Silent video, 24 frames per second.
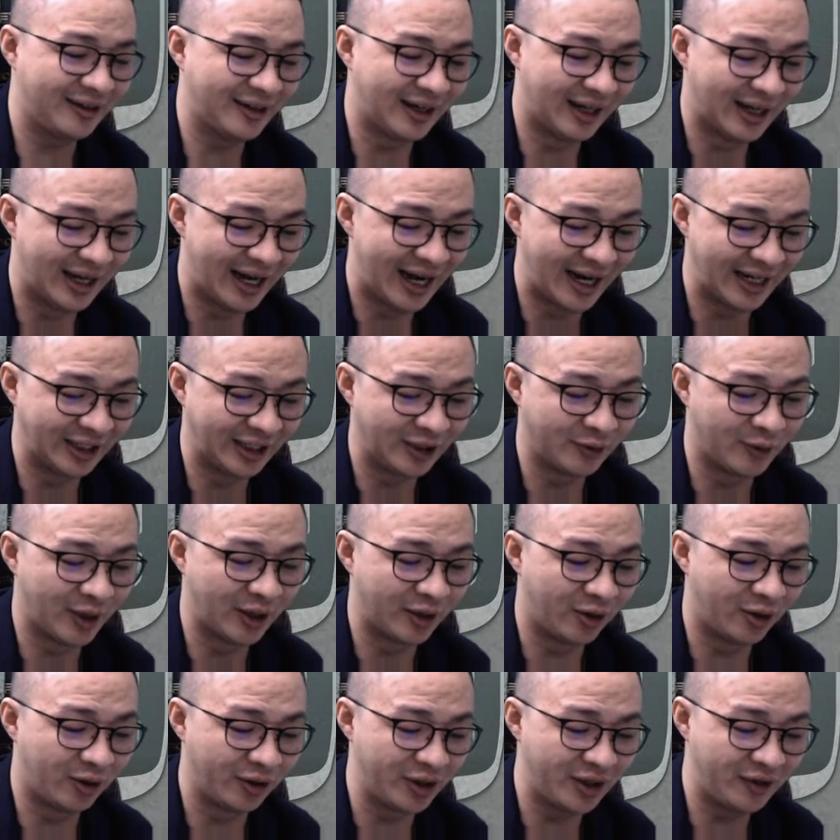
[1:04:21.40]
either one,
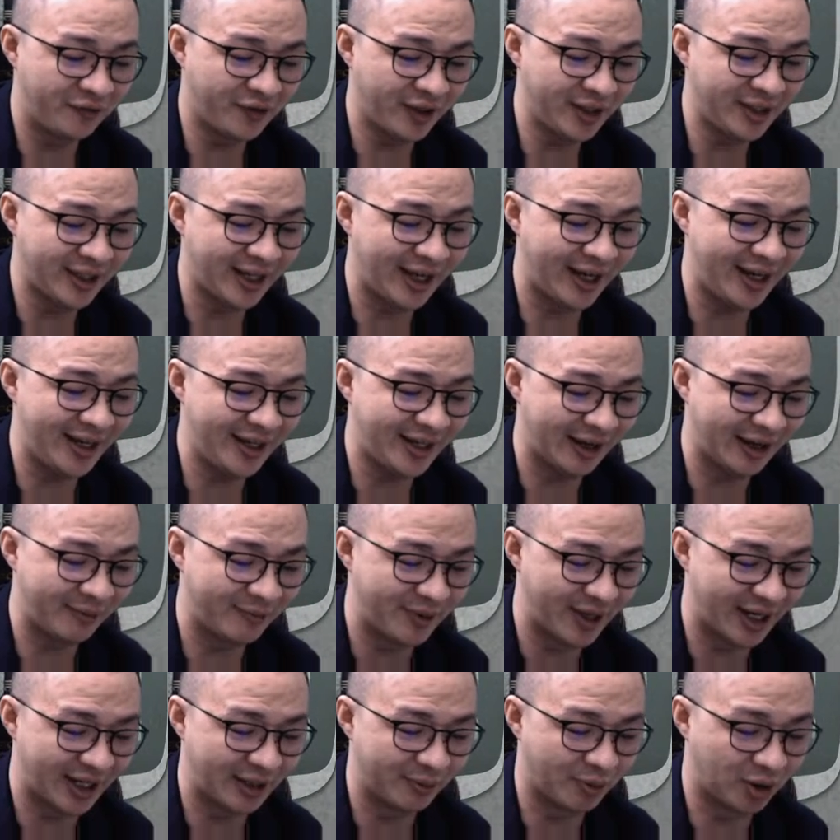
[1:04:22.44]
or even k can be
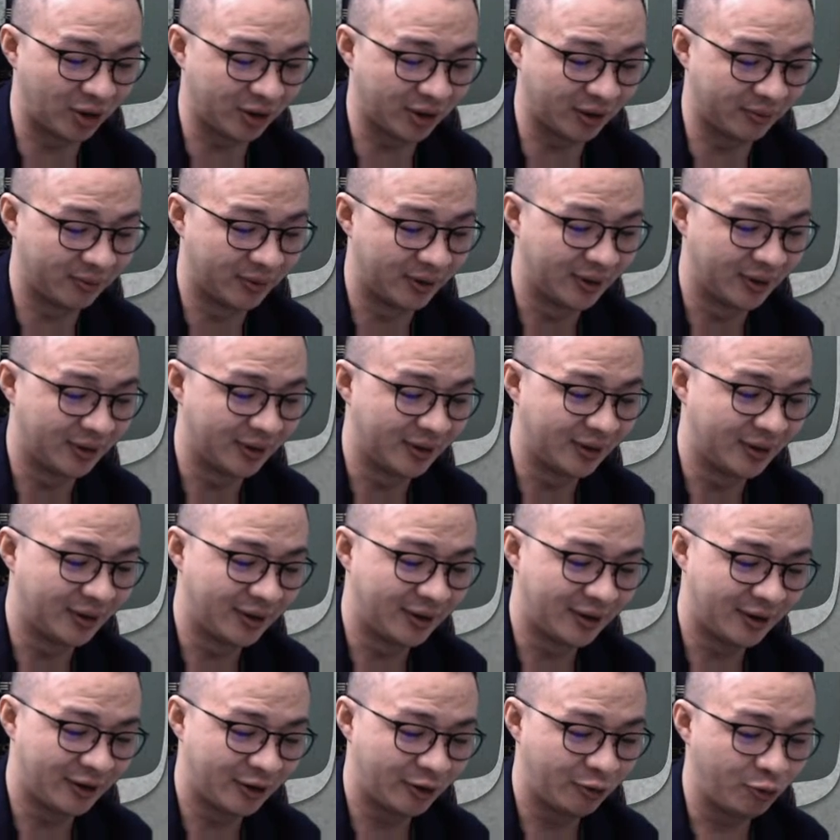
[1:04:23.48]
at the bottom,
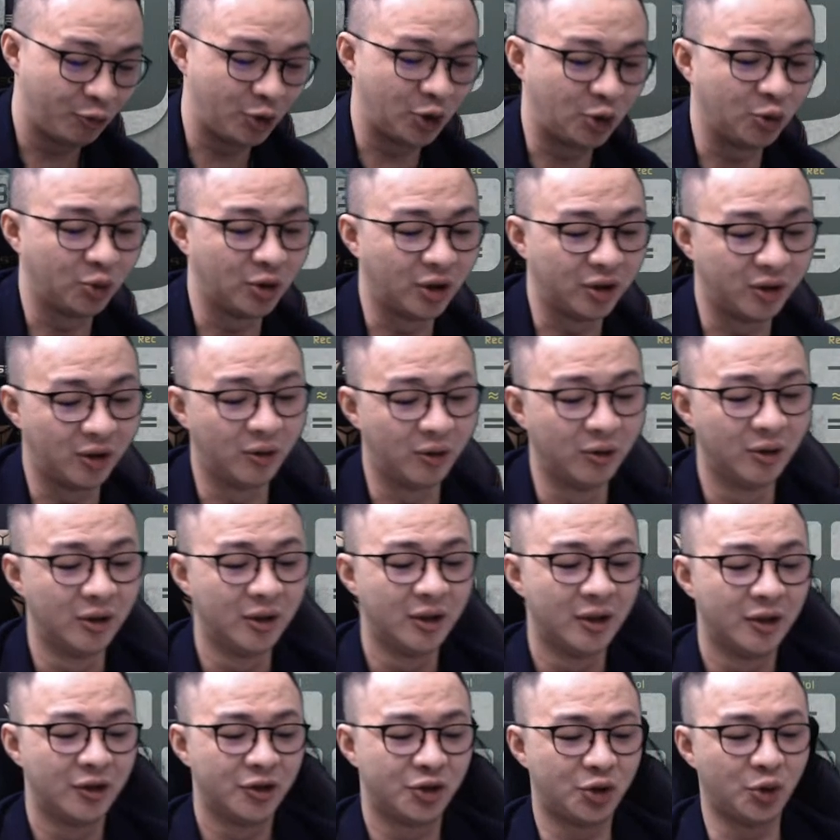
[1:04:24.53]
we do not know.
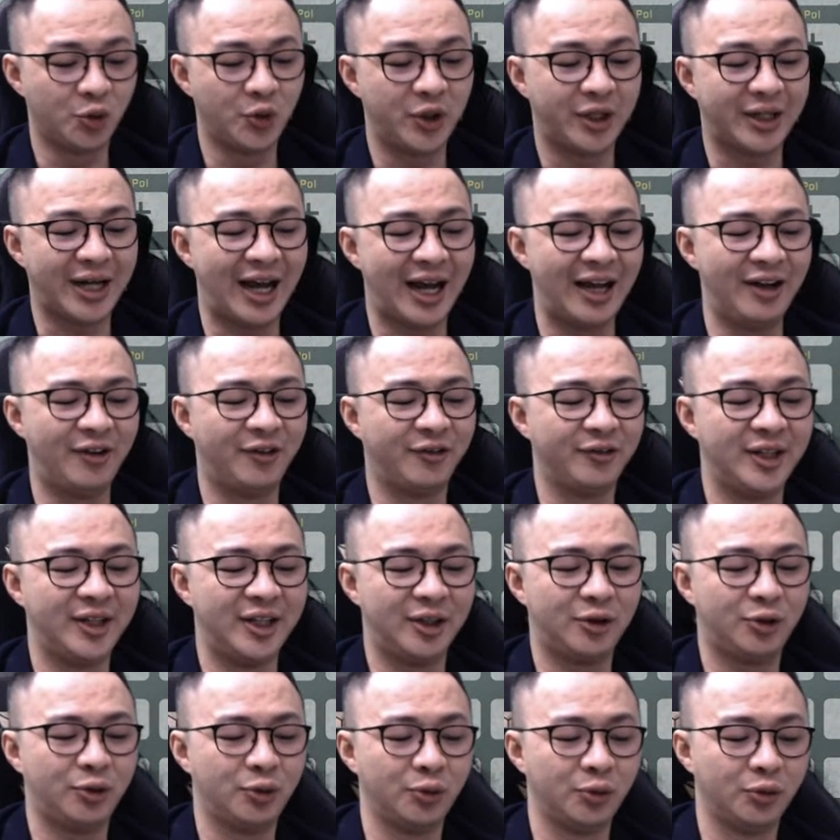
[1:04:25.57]
So we kind of
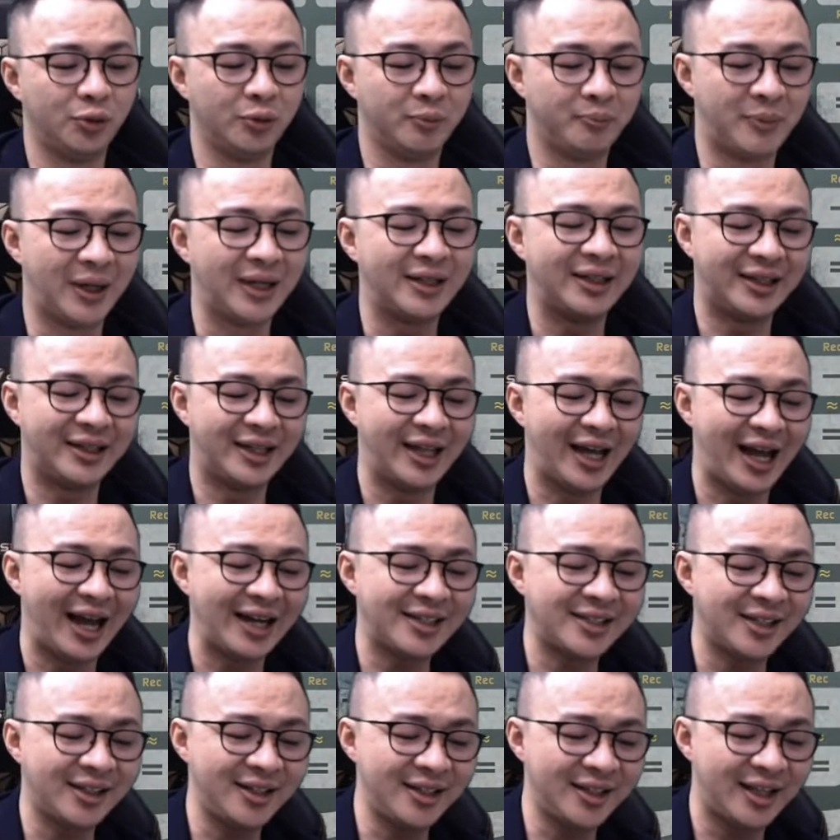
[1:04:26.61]
need to, but
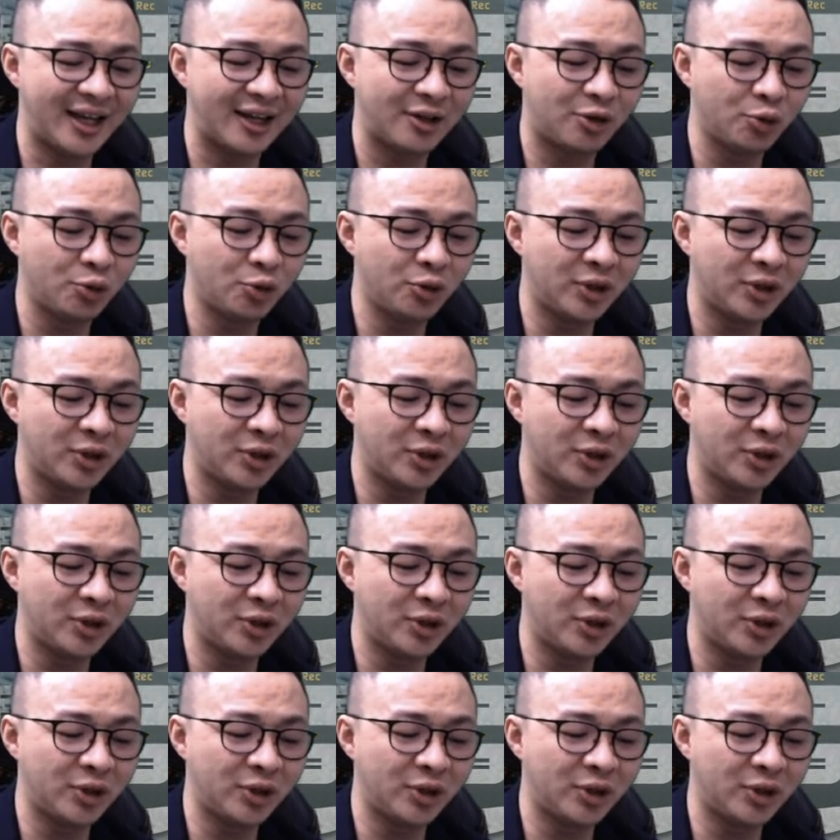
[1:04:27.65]
actually they do